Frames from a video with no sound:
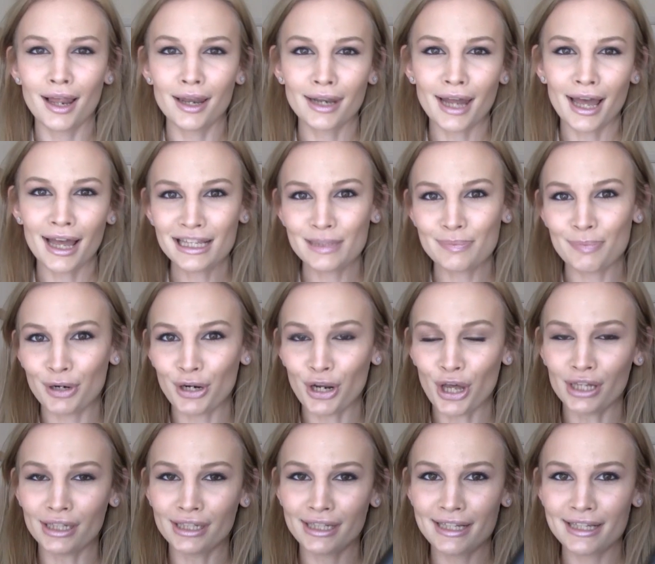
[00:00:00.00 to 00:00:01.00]
Last but
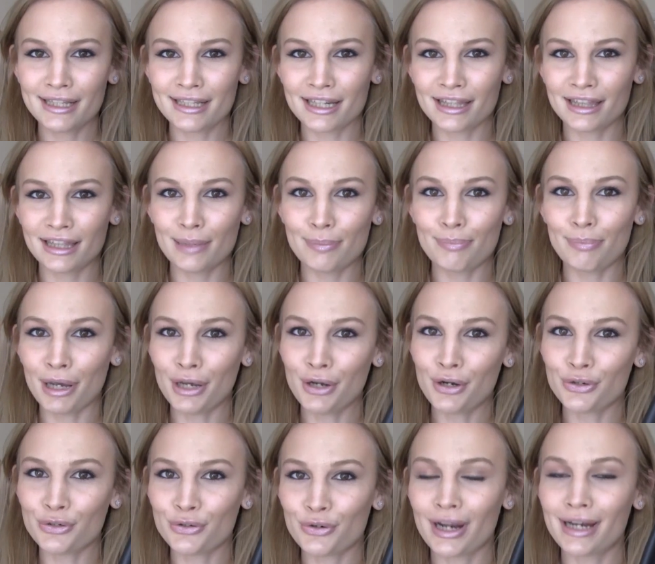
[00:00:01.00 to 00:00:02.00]
not least, the
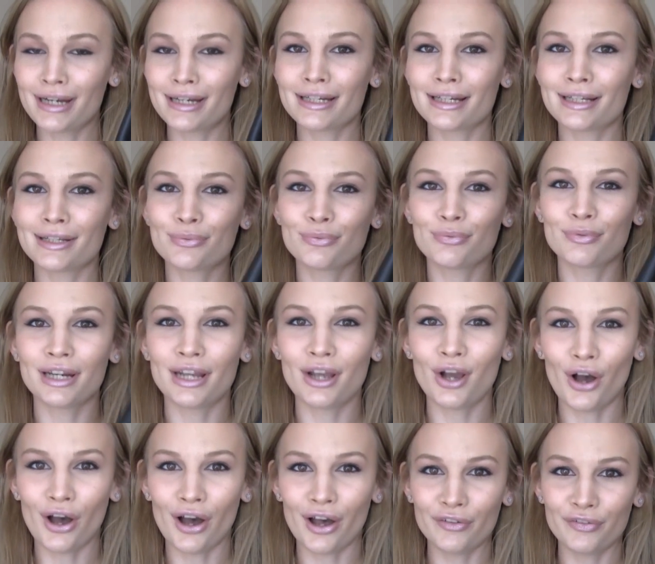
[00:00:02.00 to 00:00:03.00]
biker trend is really
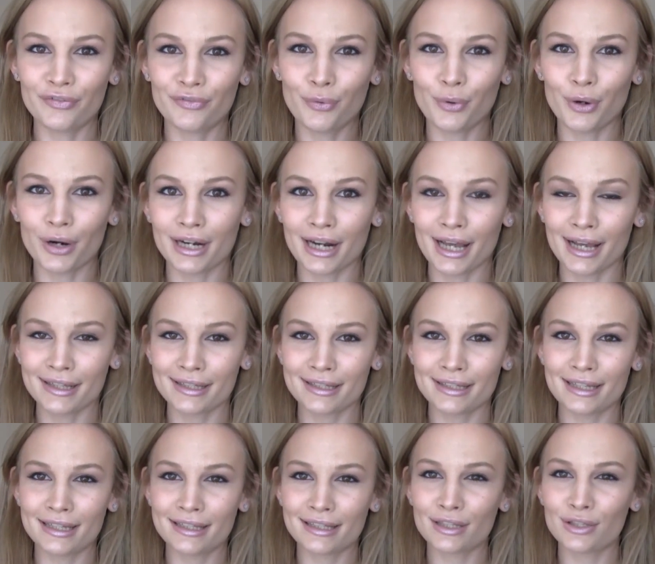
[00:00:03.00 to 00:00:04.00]
hot for next
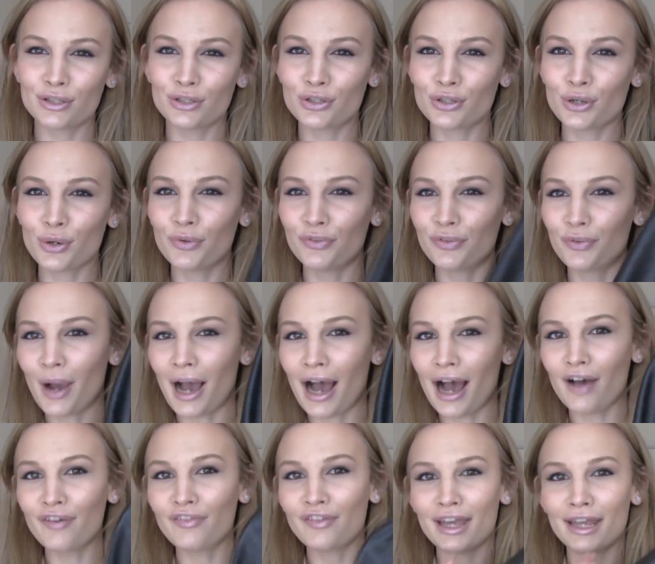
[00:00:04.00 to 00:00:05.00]
season. So if you
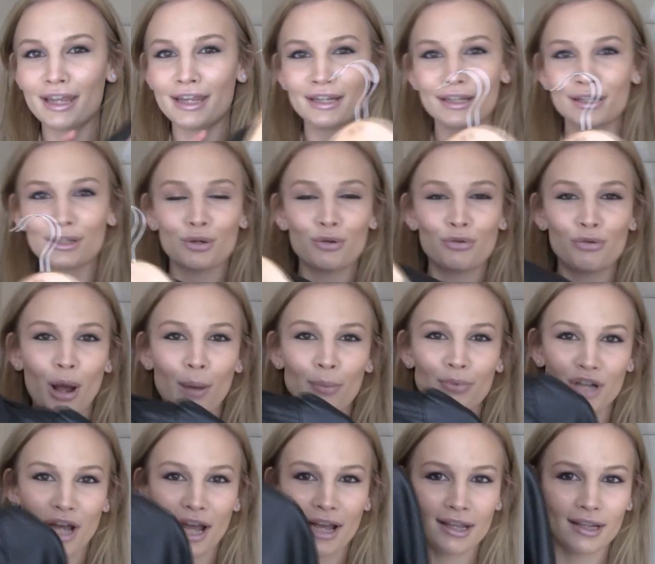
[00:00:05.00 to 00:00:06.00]
have a little
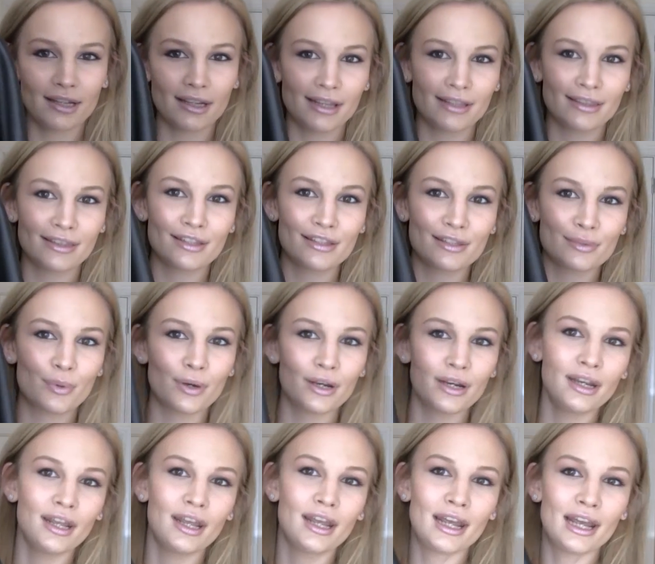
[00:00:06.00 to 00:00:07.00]
crop jacket like this
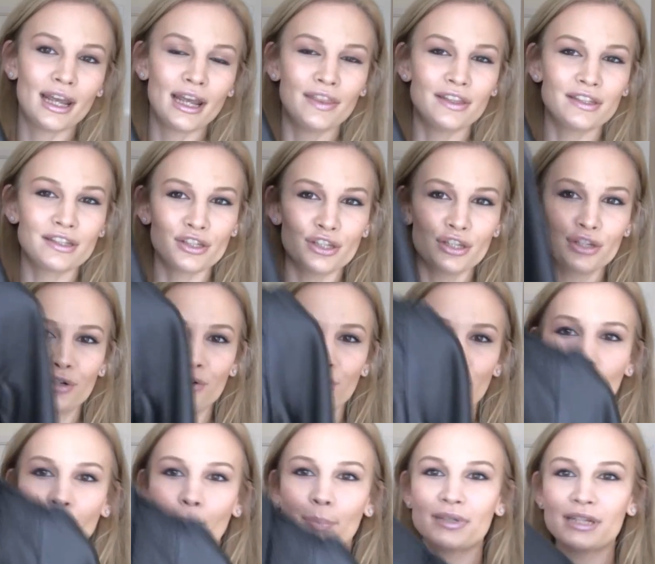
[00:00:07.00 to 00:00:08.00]
one, this is just a
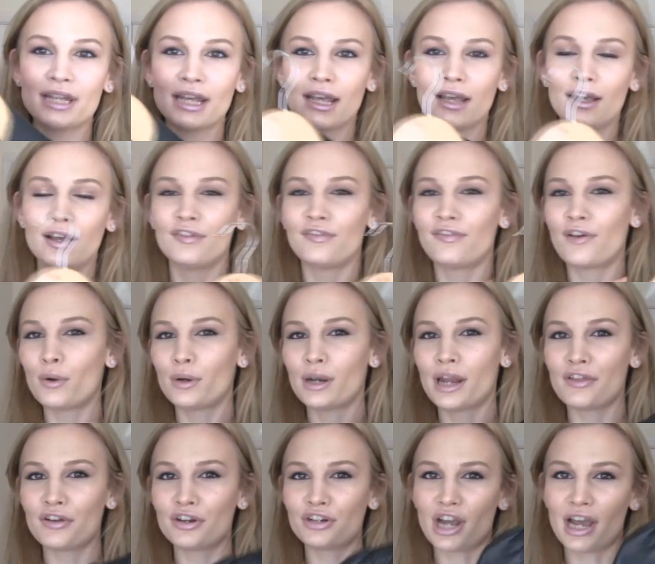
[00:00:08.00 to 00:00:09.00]
cropped faux
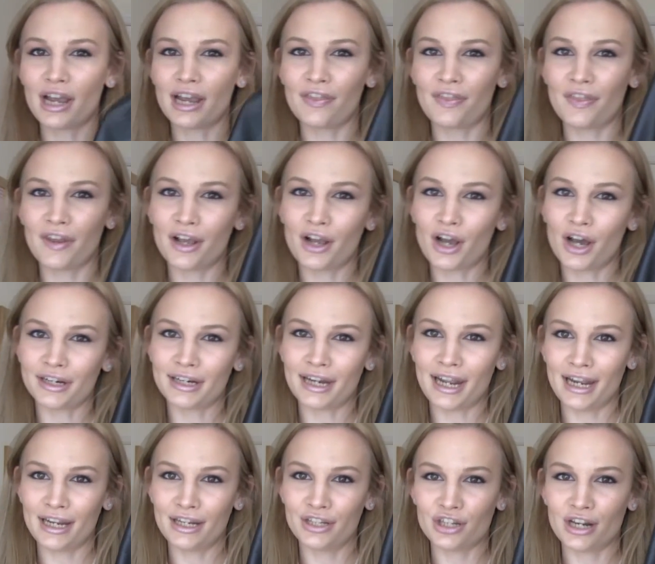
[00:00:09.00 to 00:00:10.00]
leather jacket that I got
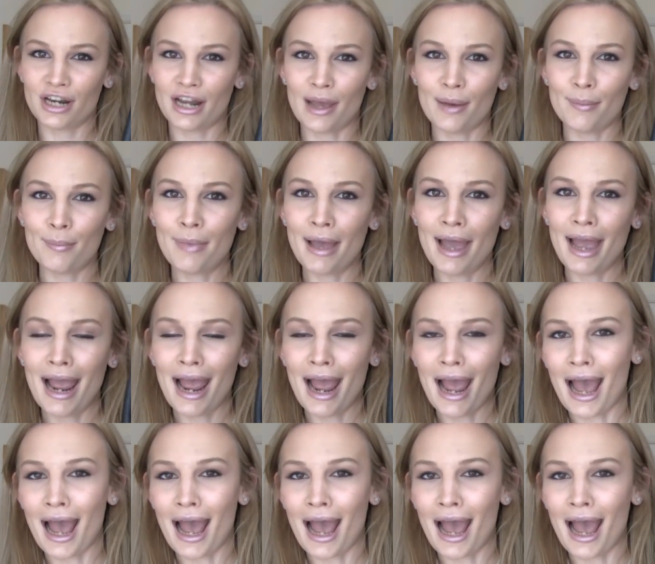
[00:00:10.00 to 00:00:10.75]
in H&M.